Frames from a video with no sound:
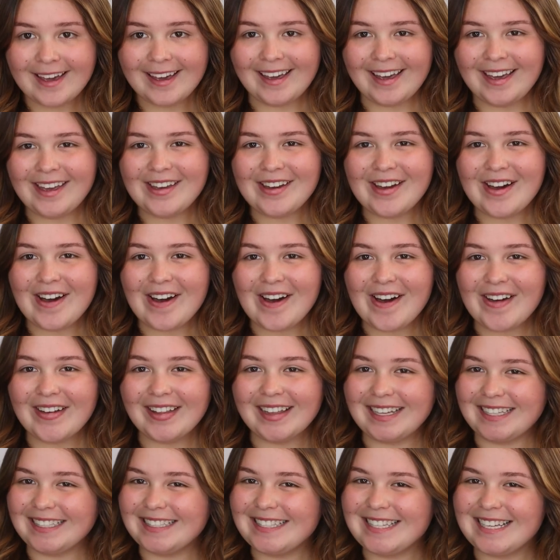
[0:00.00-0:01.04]
Hey y'all,
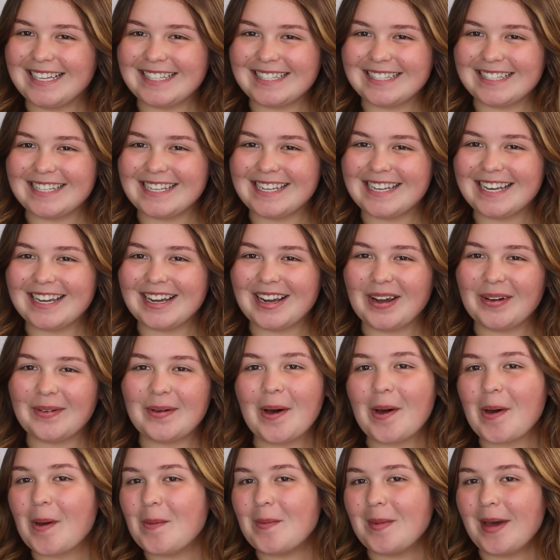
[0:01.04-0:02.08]
it's Kenzie here.
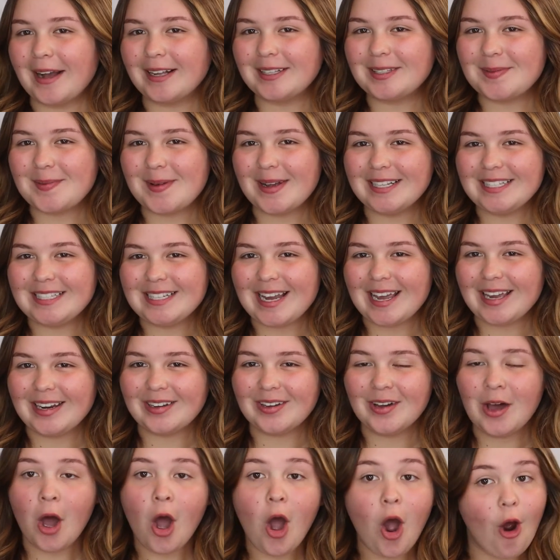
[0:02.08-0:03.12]
Welcome back to my
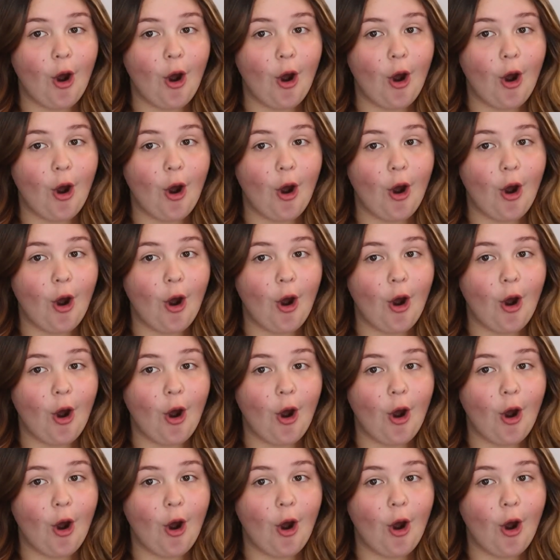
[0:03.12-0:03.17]
channel,